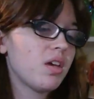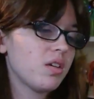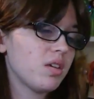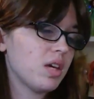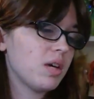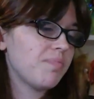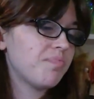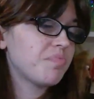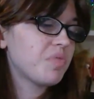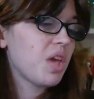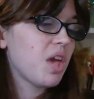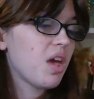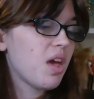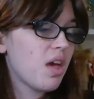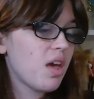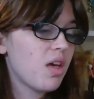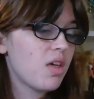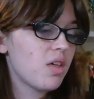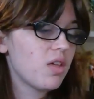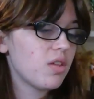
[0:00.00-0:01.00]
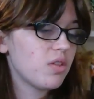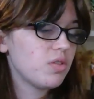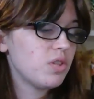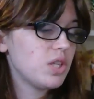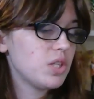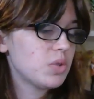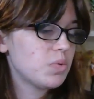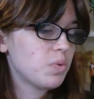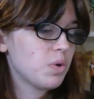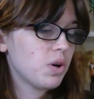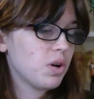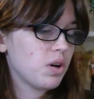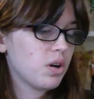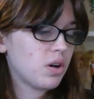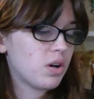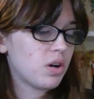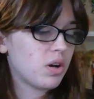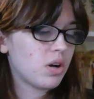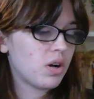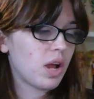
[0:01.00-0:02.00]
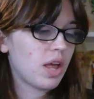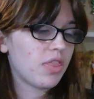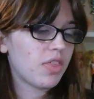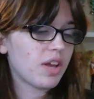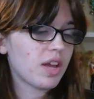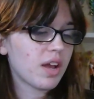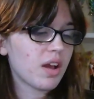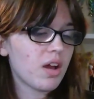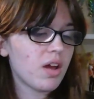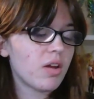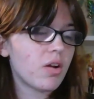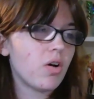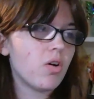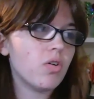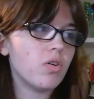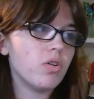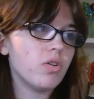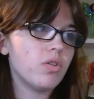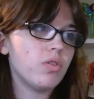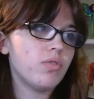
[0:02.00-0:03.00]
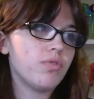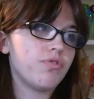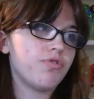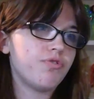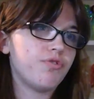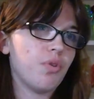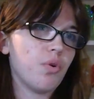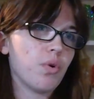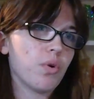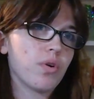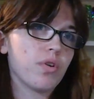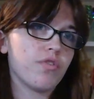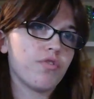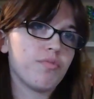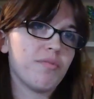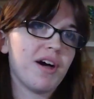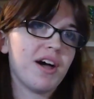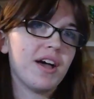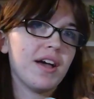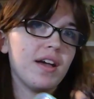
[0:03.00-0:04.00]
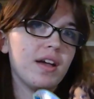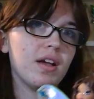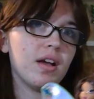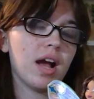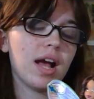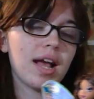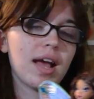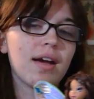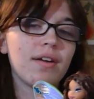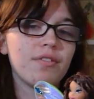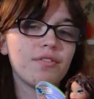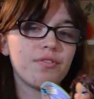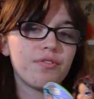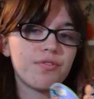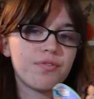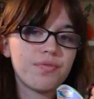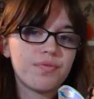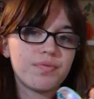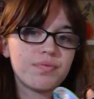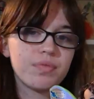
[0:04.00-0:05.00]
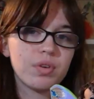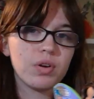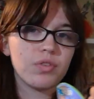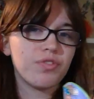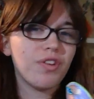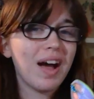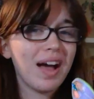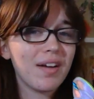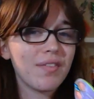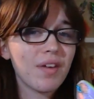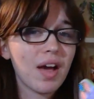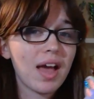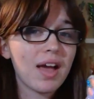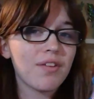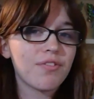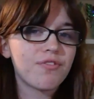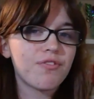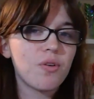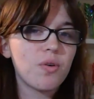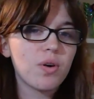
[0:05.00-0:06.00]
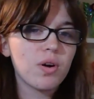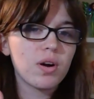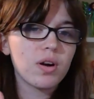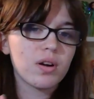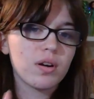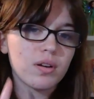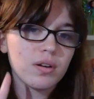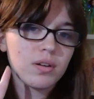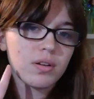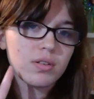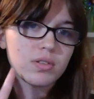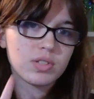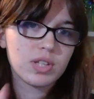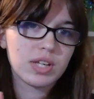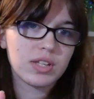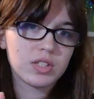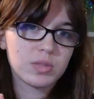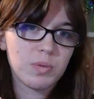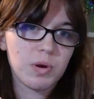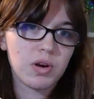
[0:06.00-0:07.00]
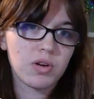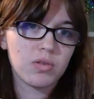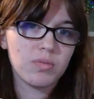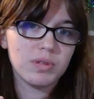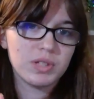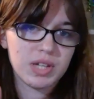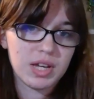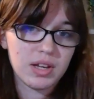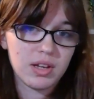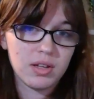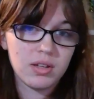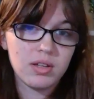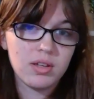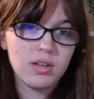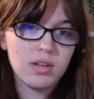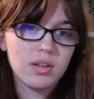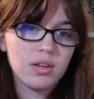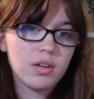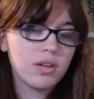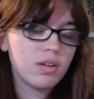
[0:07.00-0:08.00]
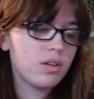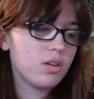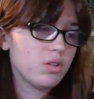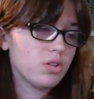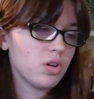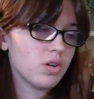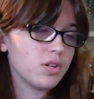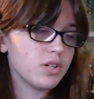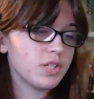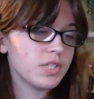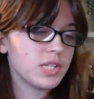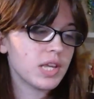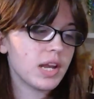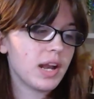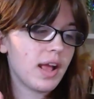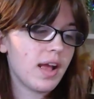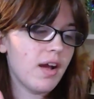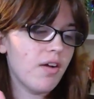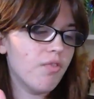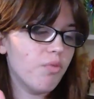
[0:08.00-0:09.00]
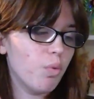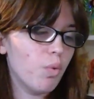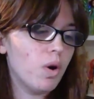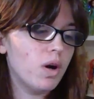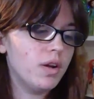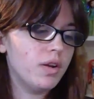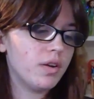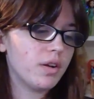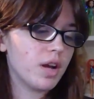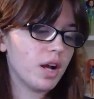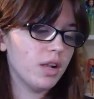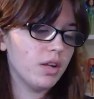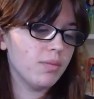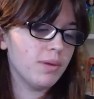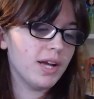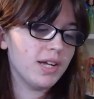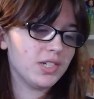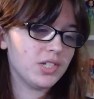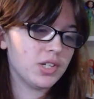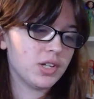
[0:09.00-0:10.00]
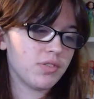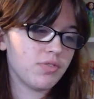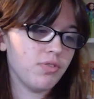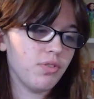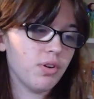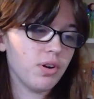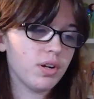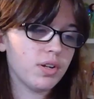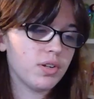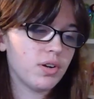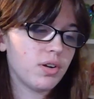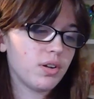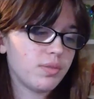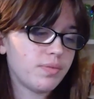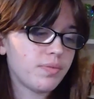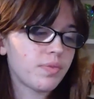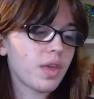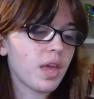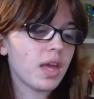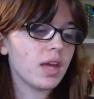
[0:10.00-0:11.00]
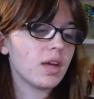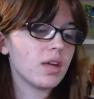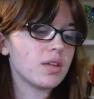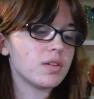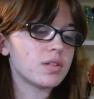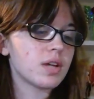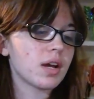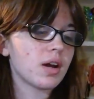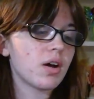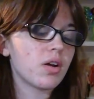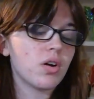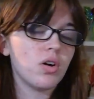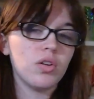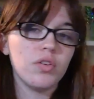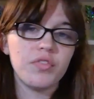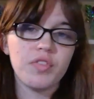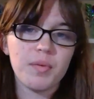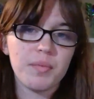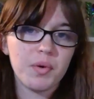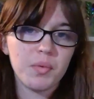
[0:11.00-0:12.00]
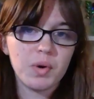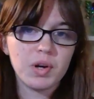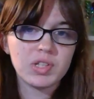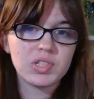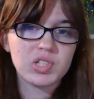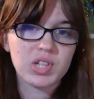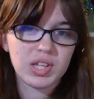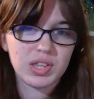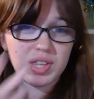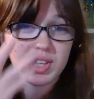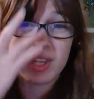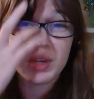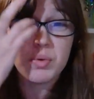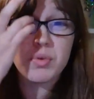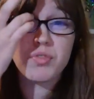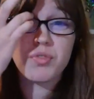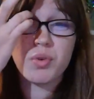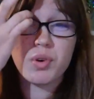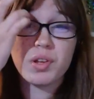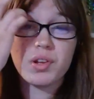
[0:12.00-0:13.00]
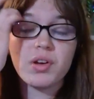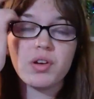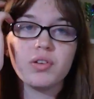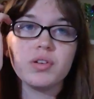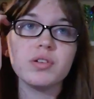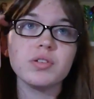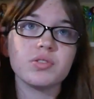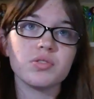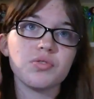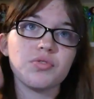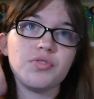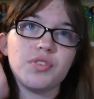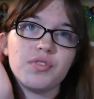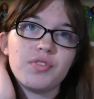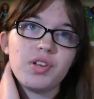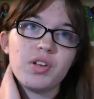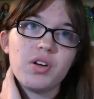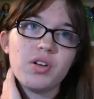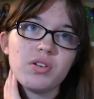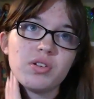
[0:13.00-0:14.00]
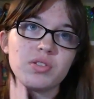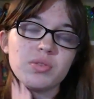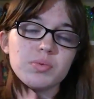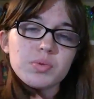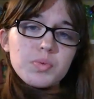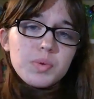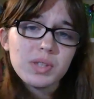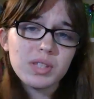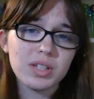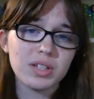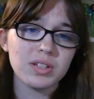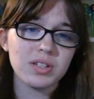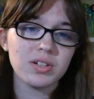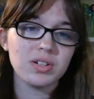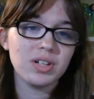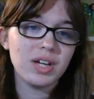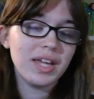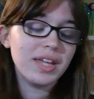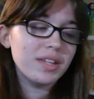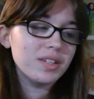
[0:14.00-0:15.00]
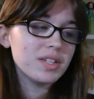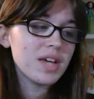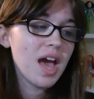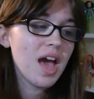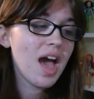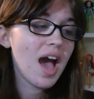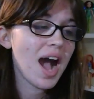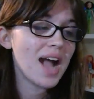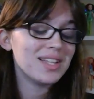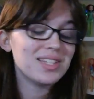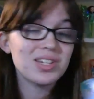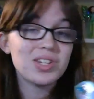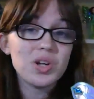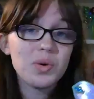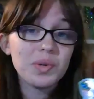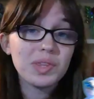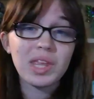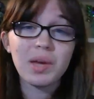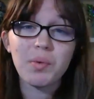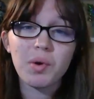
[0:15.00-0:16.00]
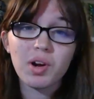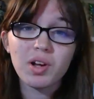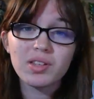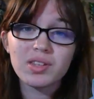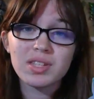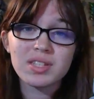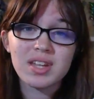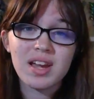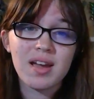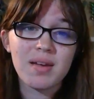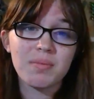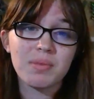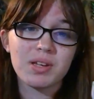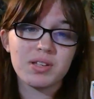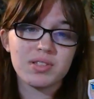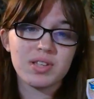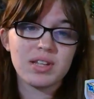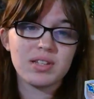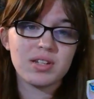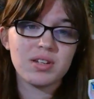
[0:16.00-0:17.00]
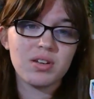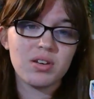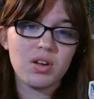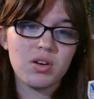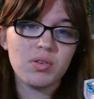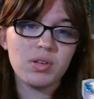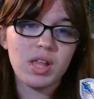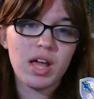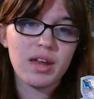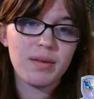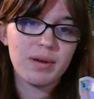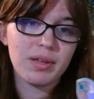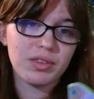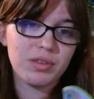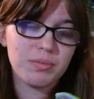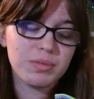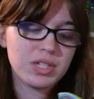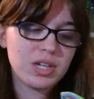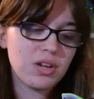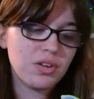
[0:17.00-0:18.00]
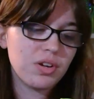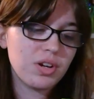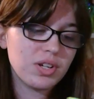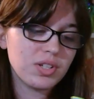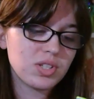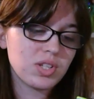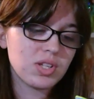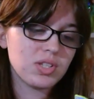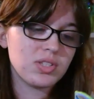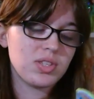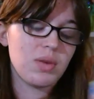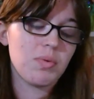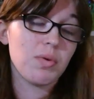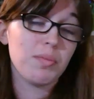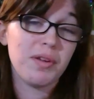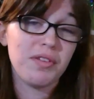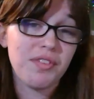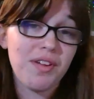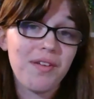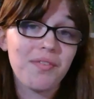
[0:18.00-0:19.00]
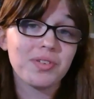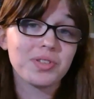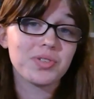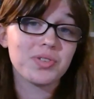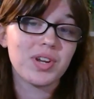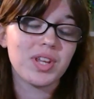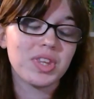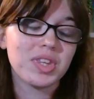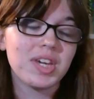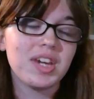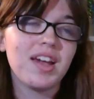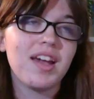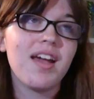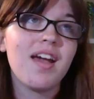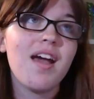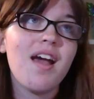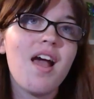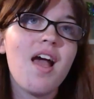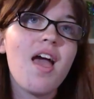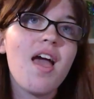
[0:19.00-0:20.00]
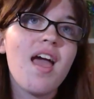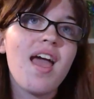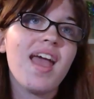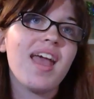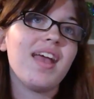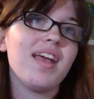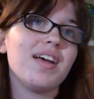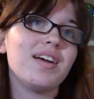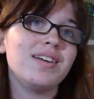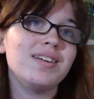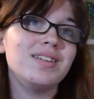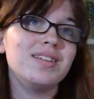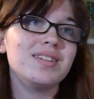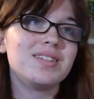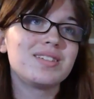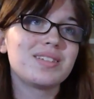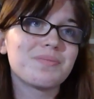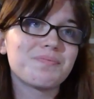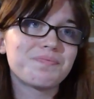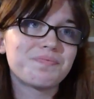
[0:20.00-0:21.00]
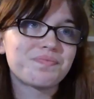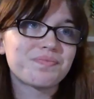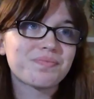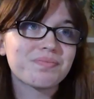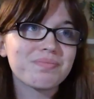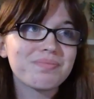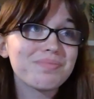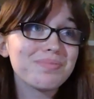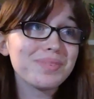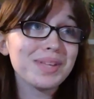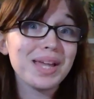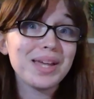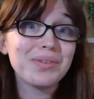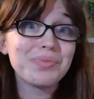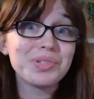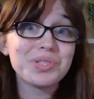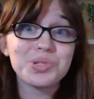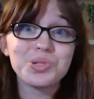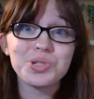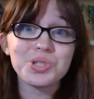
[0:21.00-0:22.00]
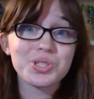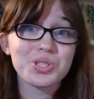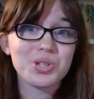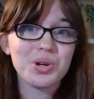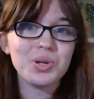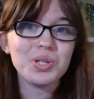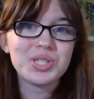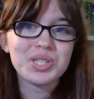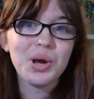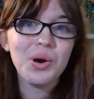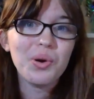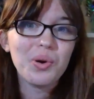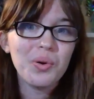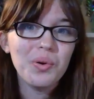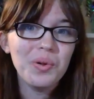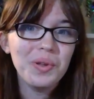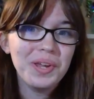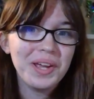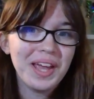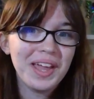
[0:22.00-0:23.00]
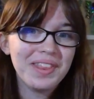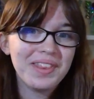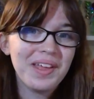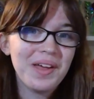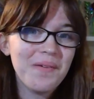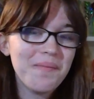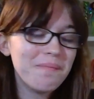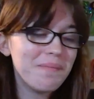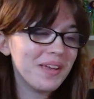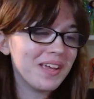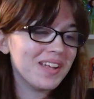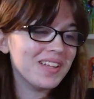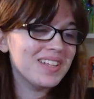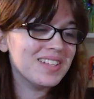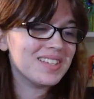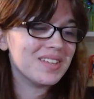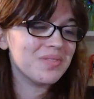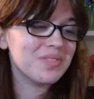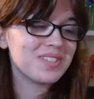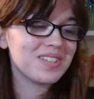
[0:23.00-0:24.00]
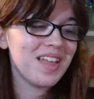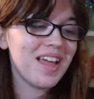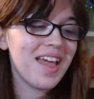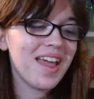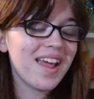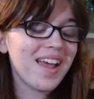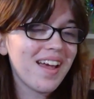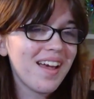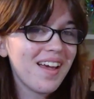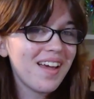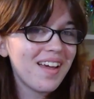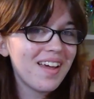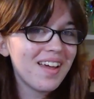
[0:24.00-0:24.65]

yeah. These were, I think I got all four of my, I have, or five. I have four Sing and Sparkle Mattel dolls, and I have one Color Magic Flora doll, and I got all of them at once, and I think they were $40 or $50. It was a really good deal, and I didn't know what they were at the time because I didn't know a lot about the Mattel dolls because they weren't my favorites or anything, and it was just so, so cool to get them because it was like,